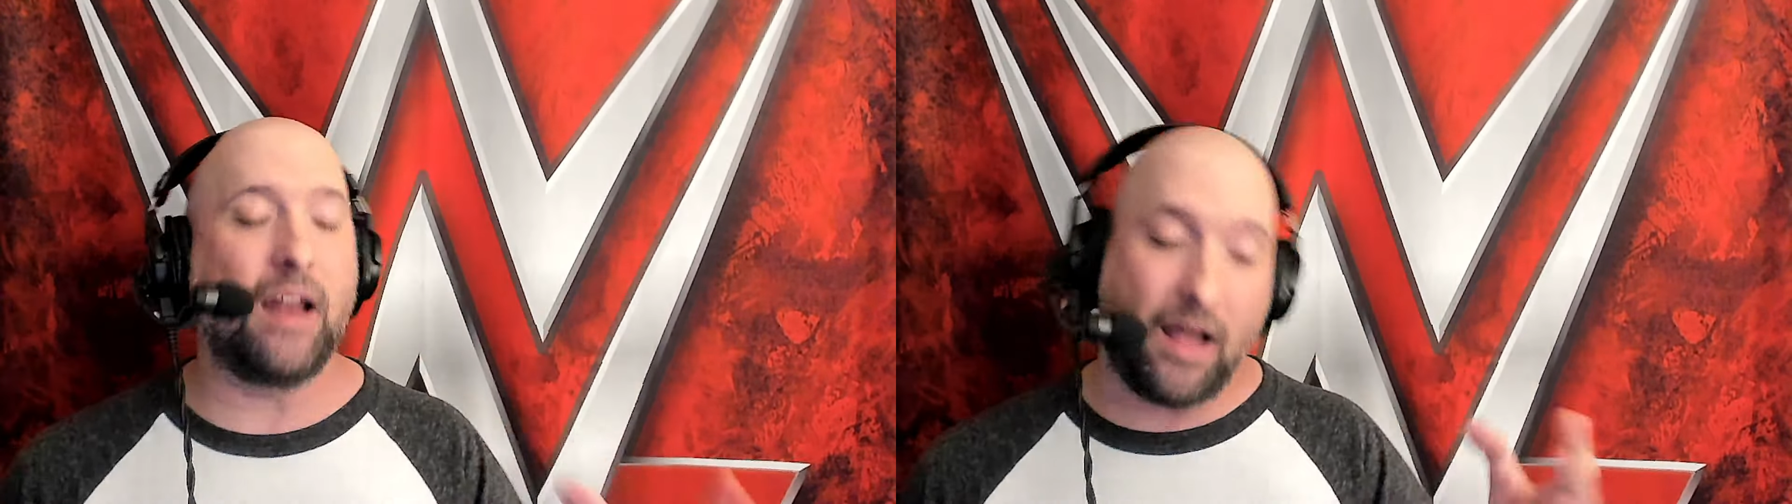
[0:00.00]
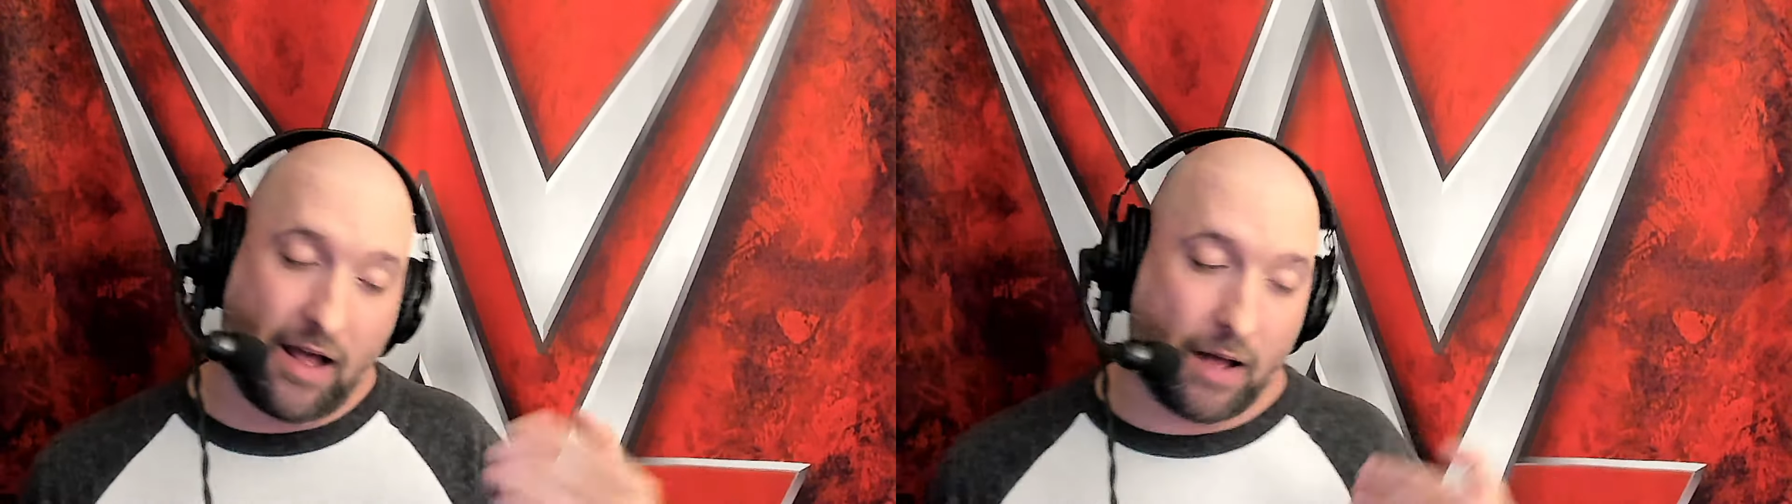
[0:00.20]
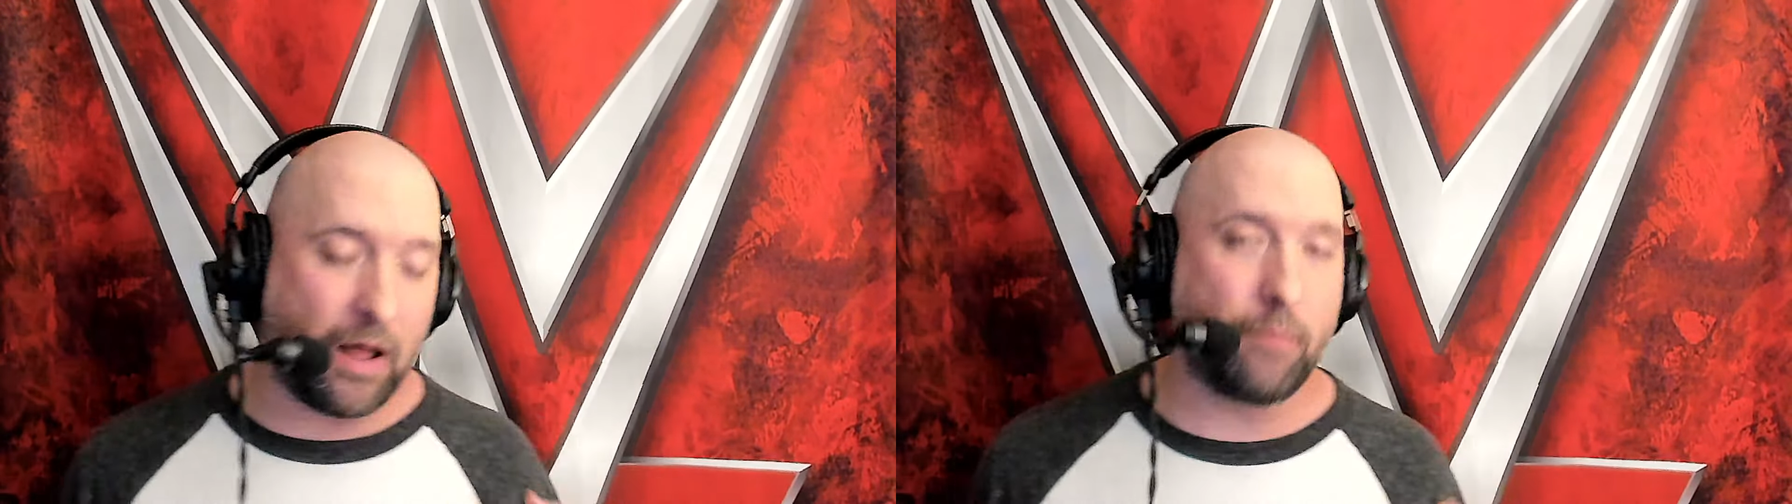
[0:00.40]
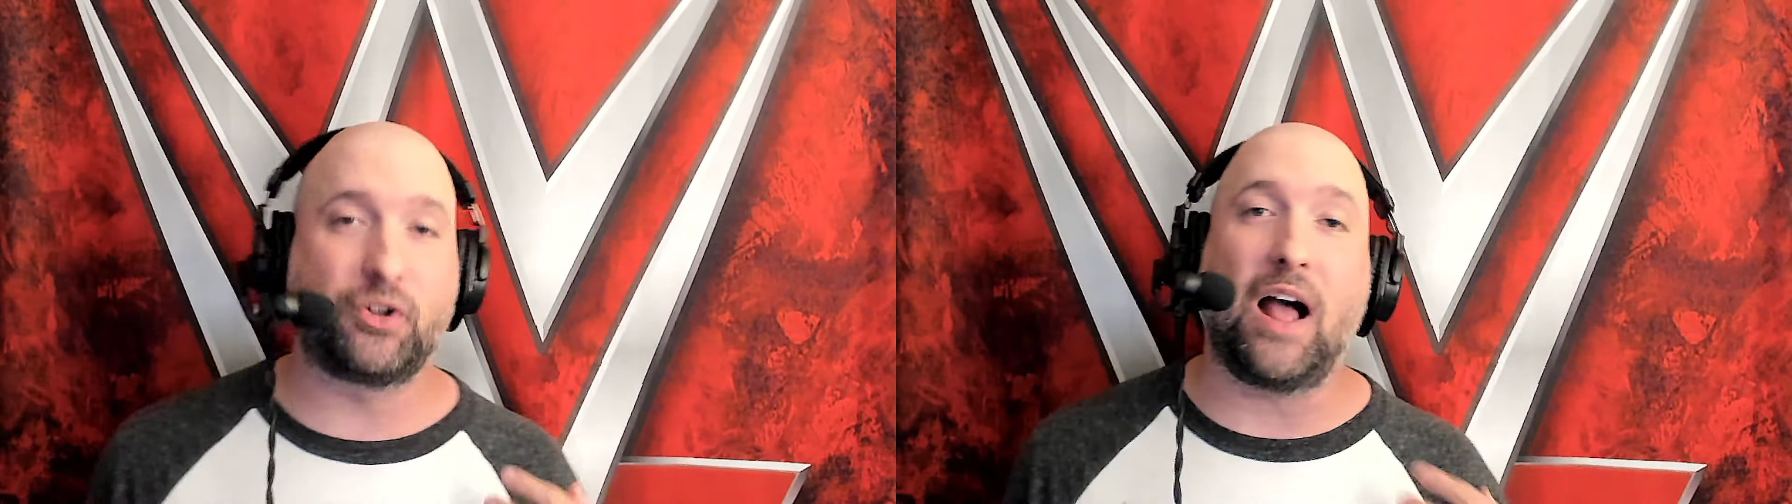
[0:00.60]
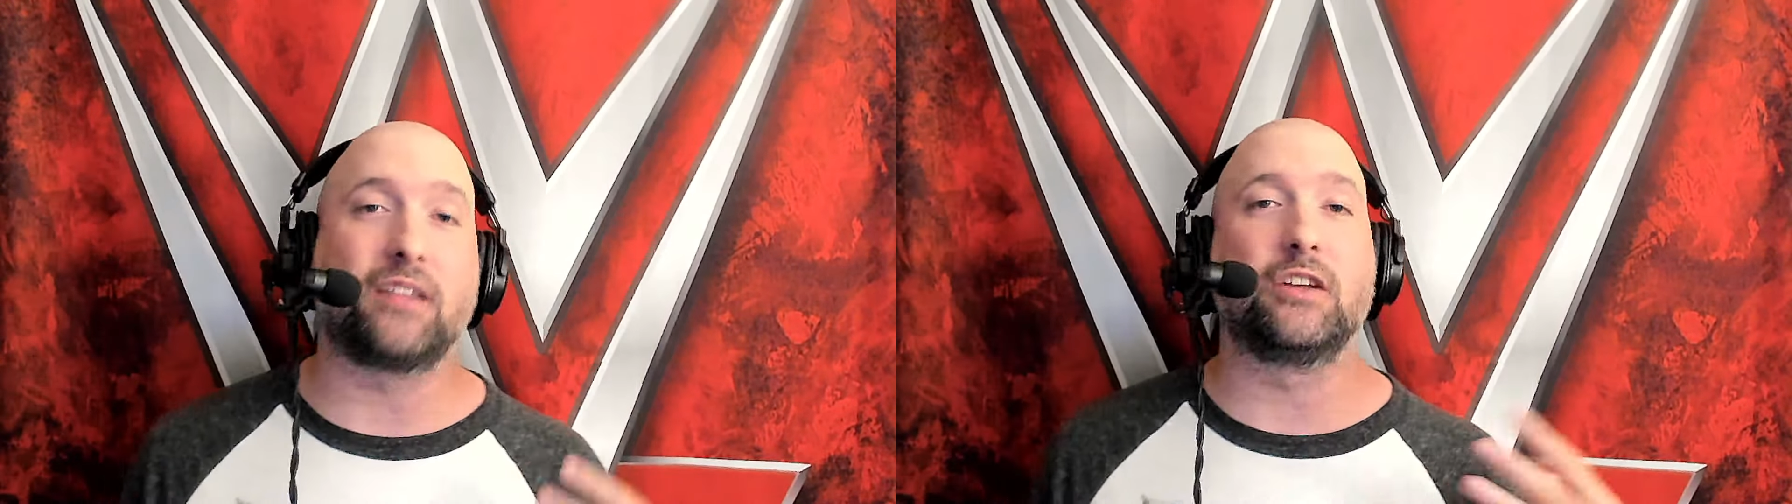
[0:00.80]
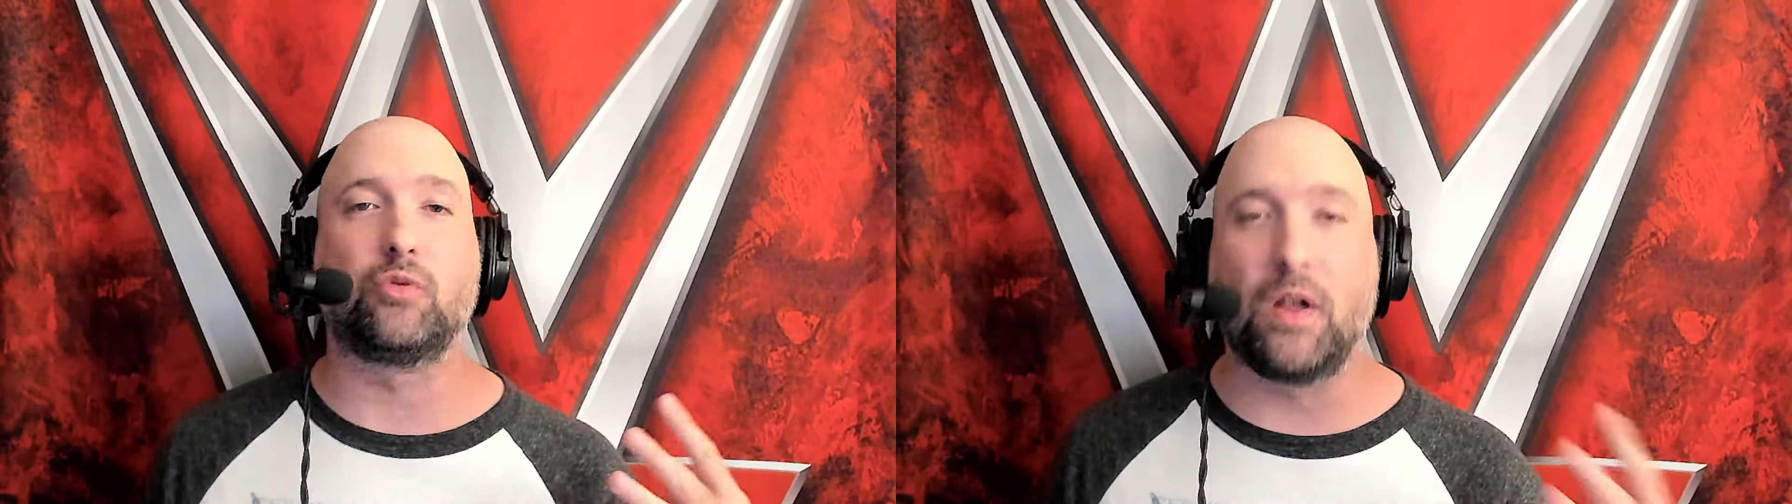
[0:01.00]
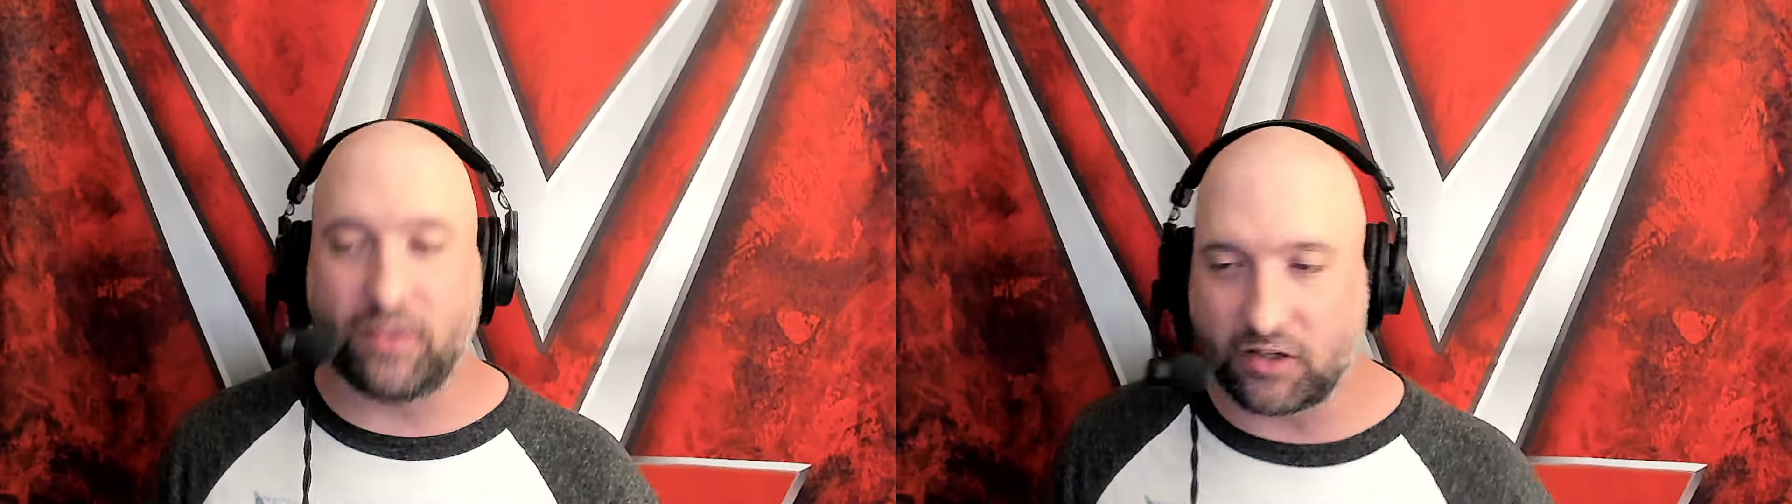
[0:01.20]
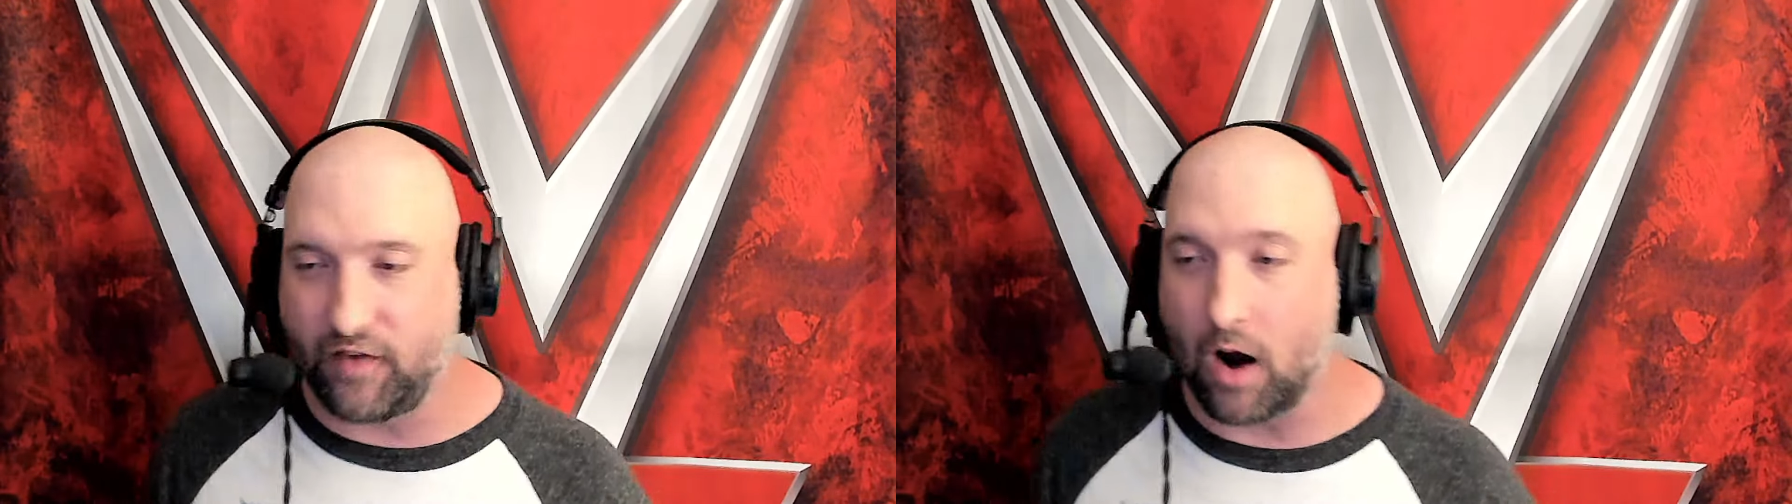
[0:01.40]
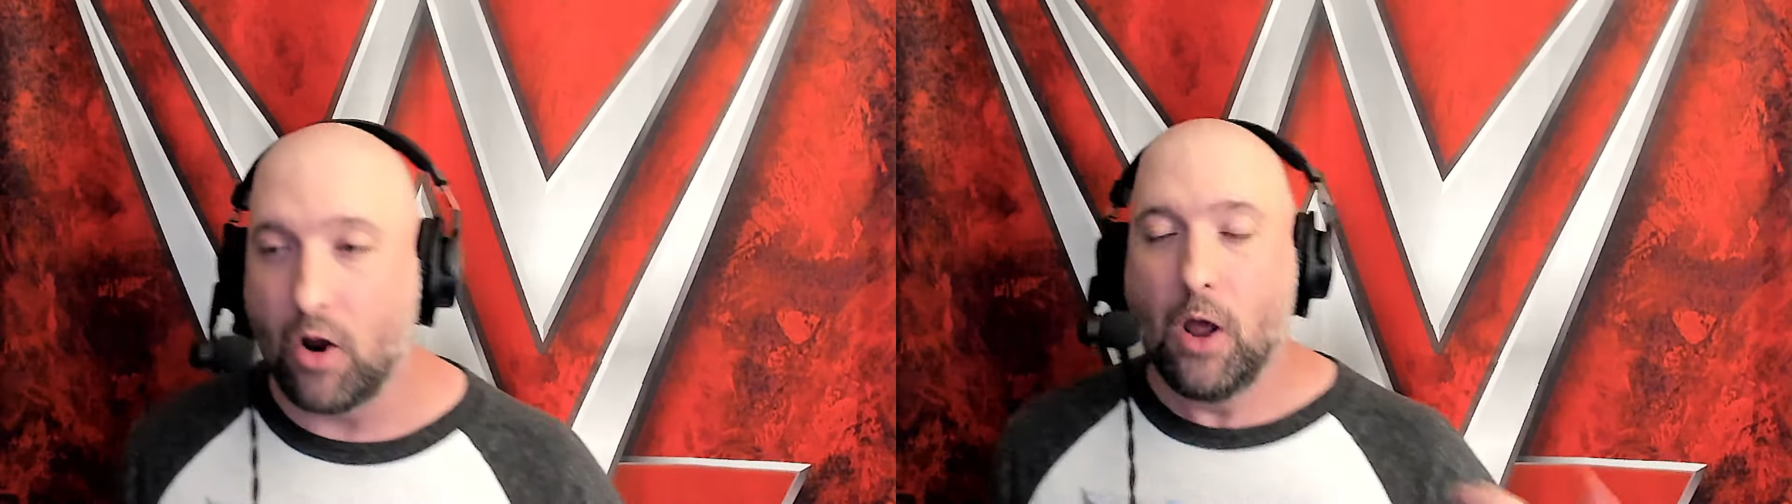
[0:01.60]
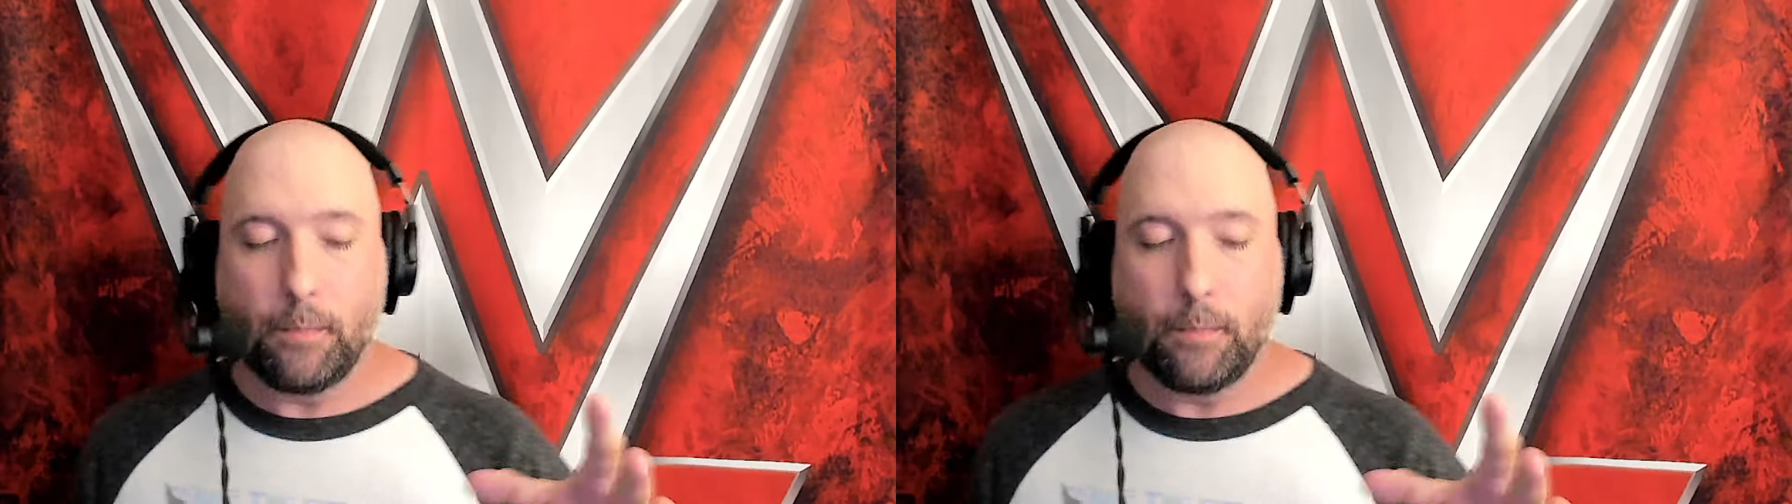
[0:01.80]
I, am I'm, I'm shocked it's went this far.